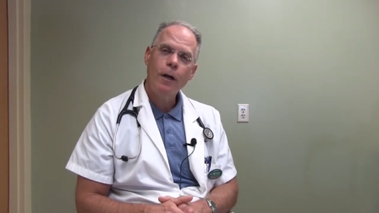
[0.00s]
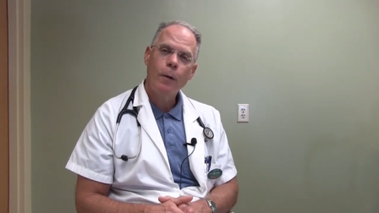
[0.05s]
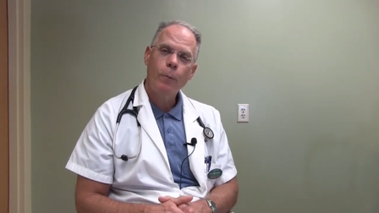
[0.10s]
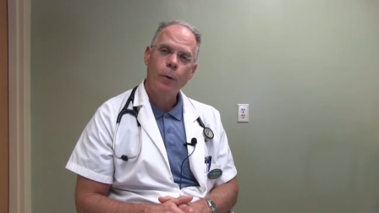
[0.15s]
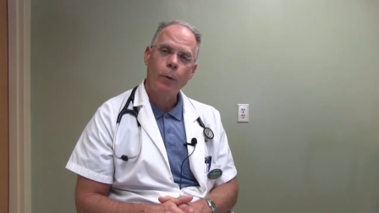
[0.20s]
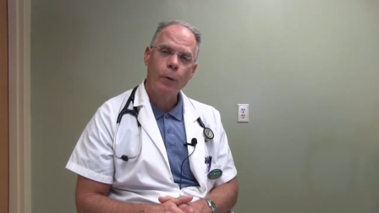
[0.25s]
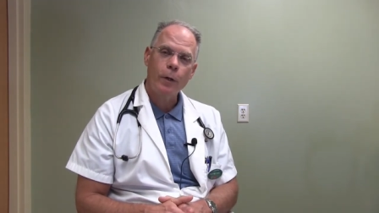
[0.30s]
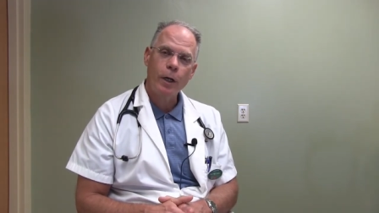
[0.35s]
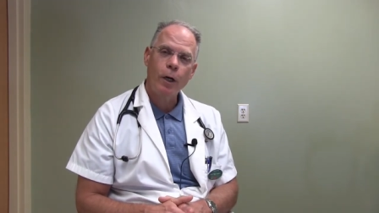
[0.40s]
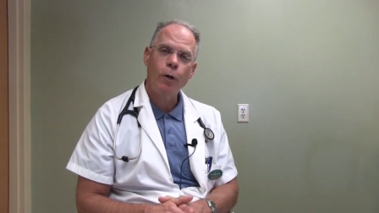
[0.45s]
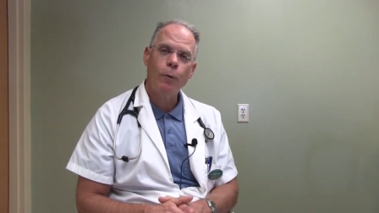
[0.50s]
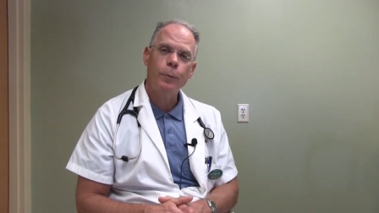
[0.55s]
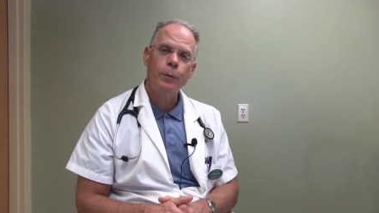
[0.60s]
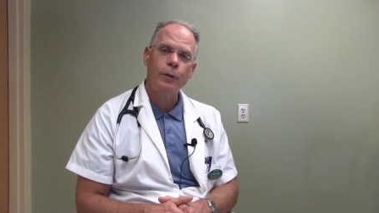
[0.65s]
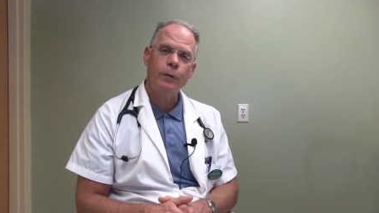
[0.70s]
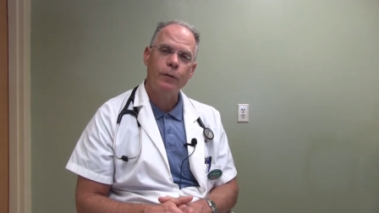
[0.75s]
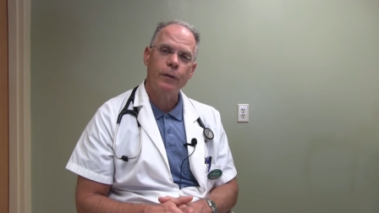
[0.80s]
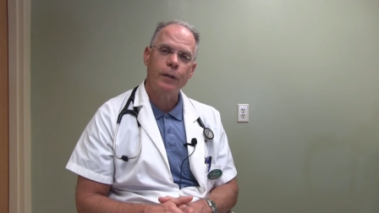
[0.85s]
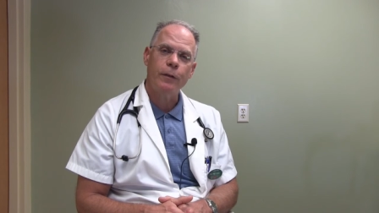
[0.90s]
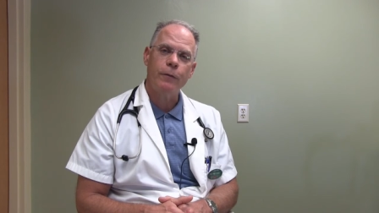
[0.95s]
but we hope
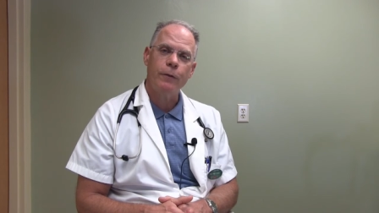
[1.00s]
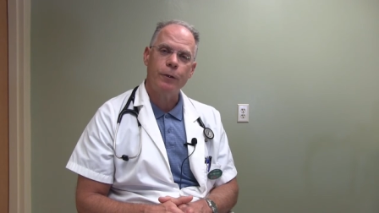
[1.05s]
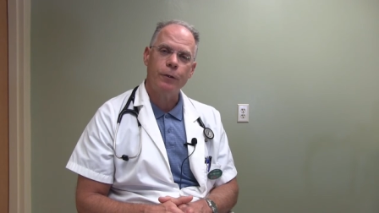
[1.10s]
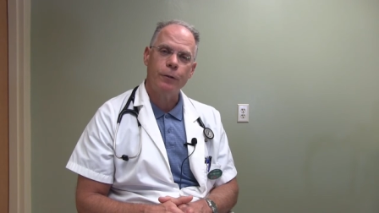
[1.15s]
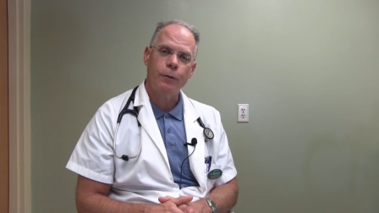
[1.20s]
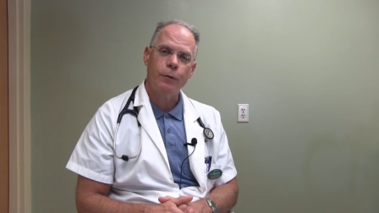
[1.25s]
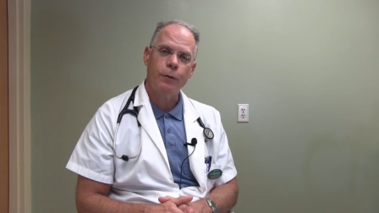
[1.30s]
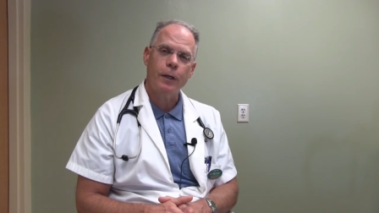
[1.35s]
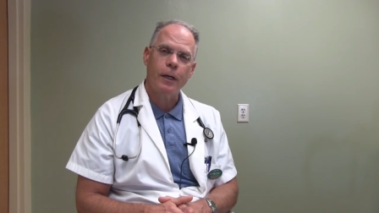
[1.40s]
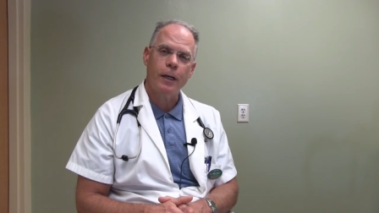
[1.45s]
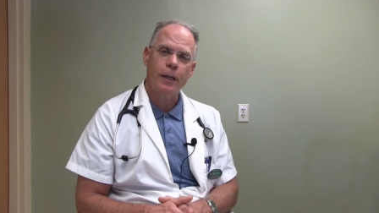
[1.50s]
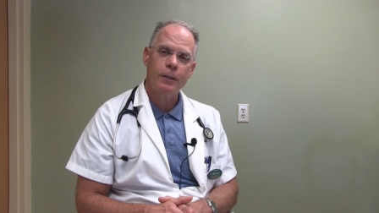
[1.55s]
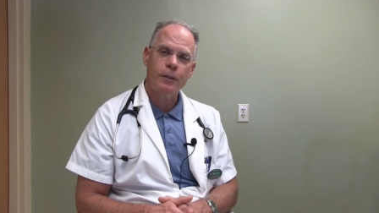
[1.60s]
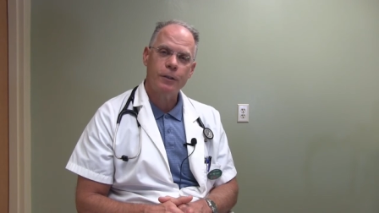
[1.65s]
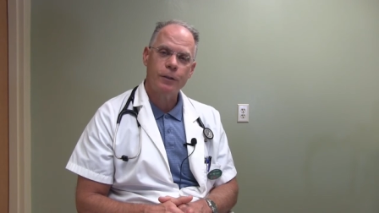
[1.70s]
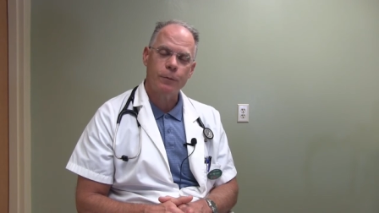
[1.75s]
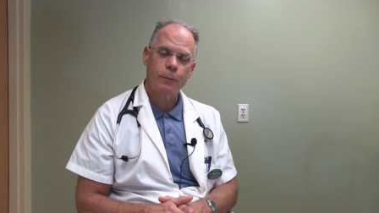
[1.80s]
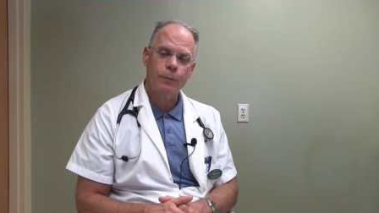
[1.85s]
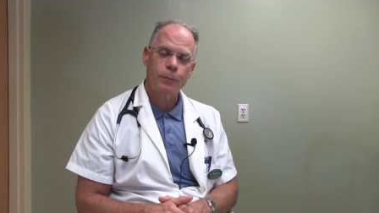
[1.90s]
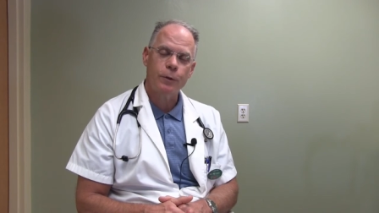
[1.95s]
you've given you guys
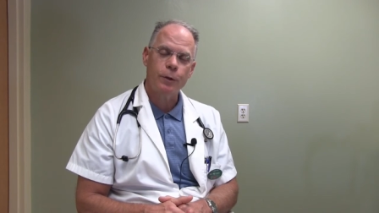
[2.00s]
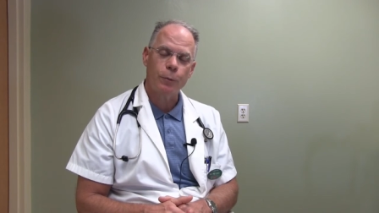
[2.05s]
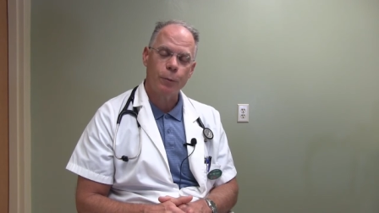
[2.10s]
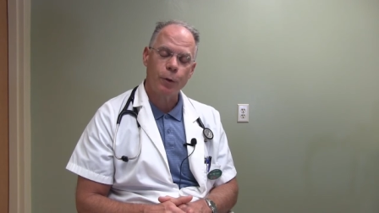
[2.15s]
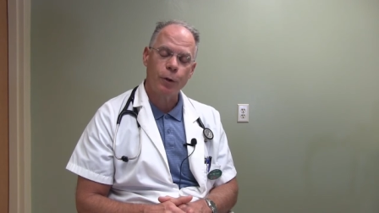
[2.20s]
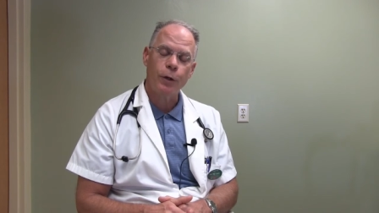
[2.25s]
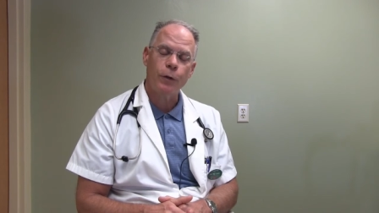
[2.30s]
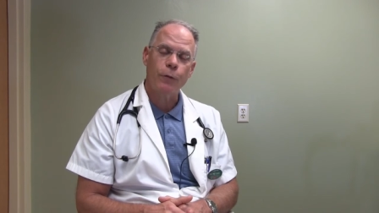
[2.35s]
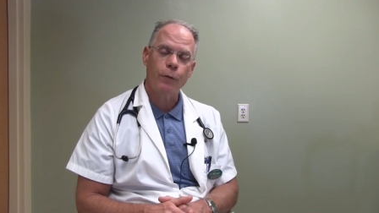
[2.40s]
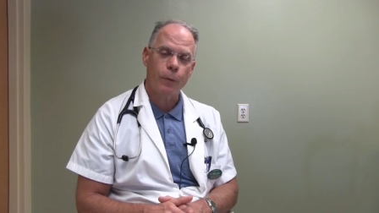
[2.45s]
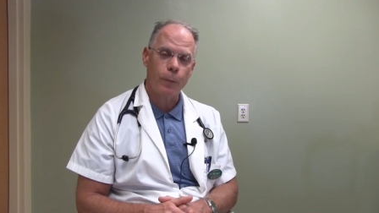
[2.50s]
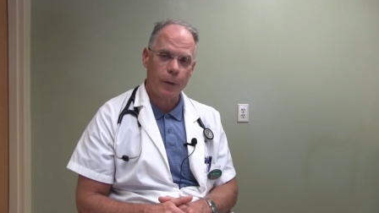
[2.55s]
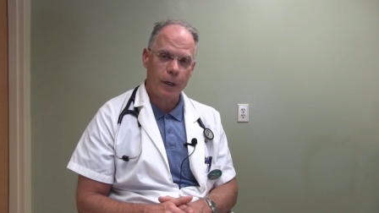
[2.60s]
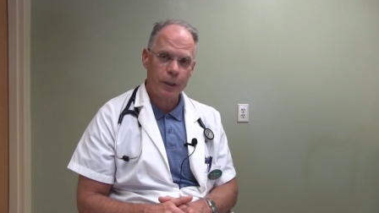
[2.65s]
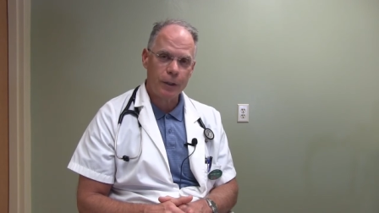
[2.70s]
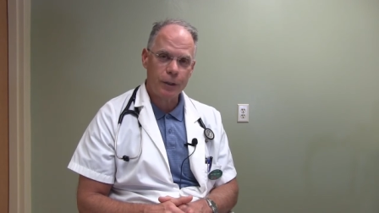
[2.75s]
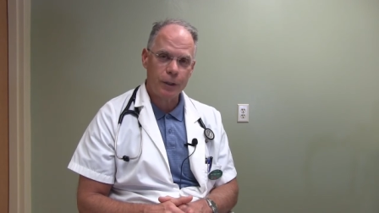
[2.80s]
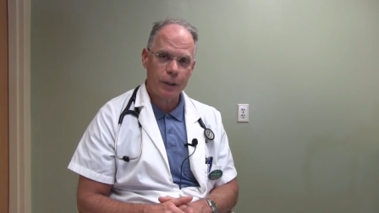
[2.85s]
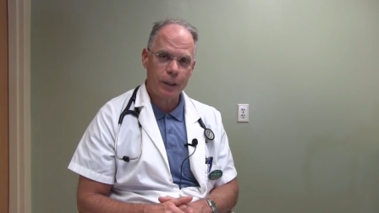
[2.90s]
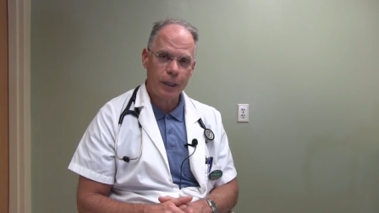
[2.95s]
some, some good
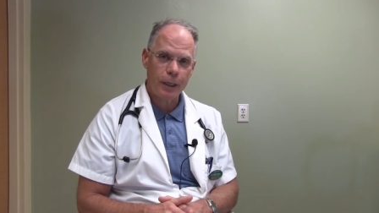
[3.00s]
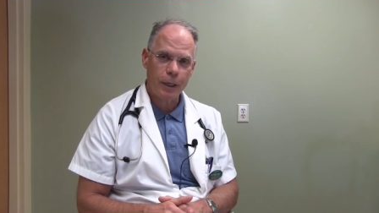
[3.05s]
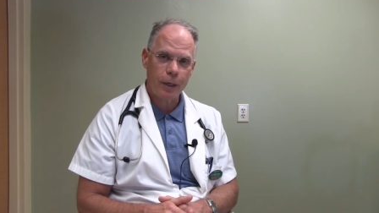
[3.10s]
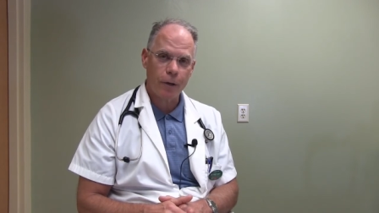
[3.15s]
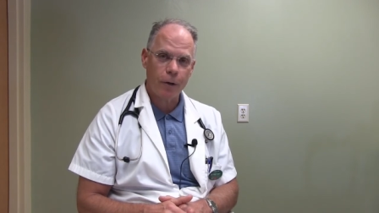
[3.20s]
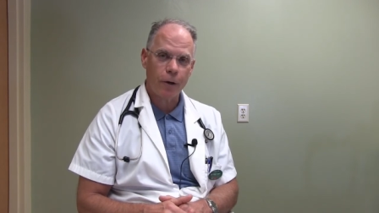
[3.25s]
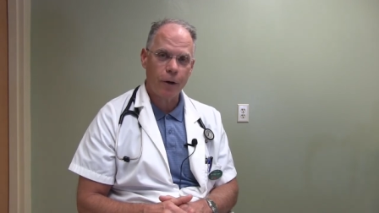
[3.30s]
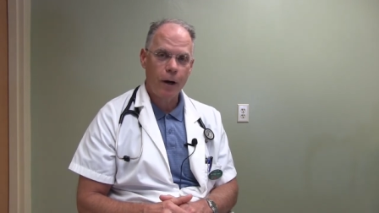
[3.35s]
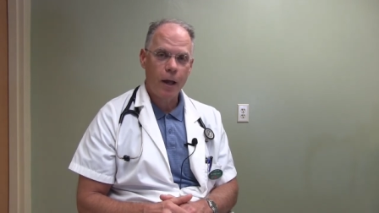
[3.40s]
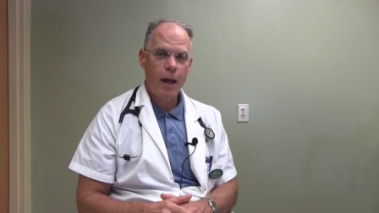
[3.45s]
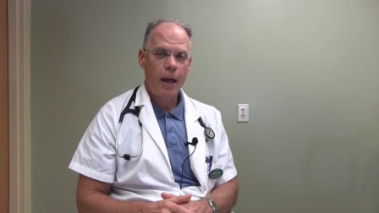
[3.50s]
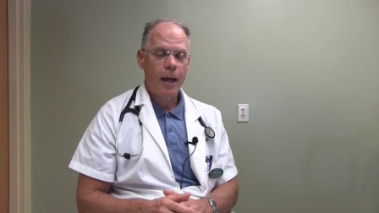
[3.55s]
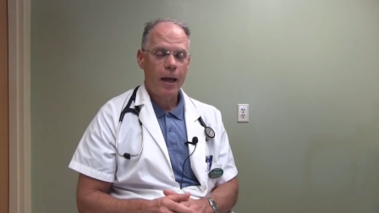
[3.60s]
information here.